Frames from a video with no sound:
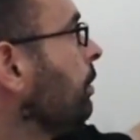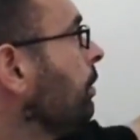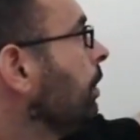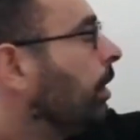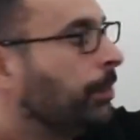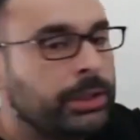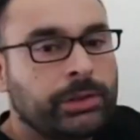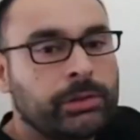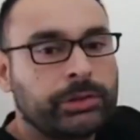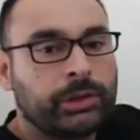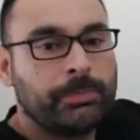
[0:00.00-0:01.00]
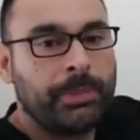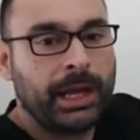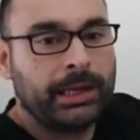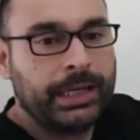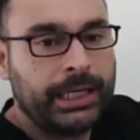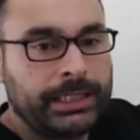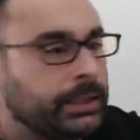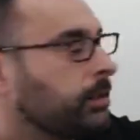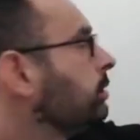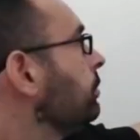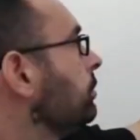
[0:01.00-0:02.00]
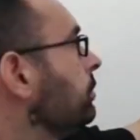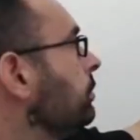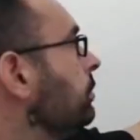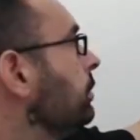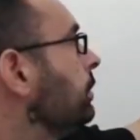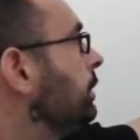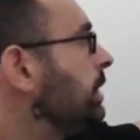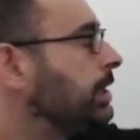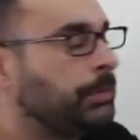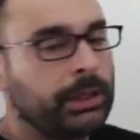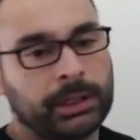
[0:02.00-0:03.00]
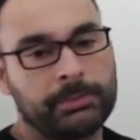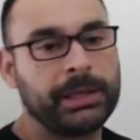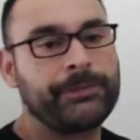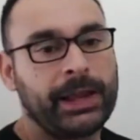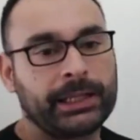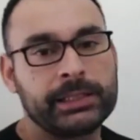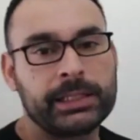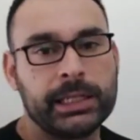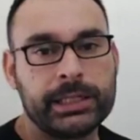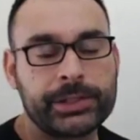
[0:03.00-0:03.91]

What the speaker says: I want to talk to you about NEAT. This is one of the big factors here.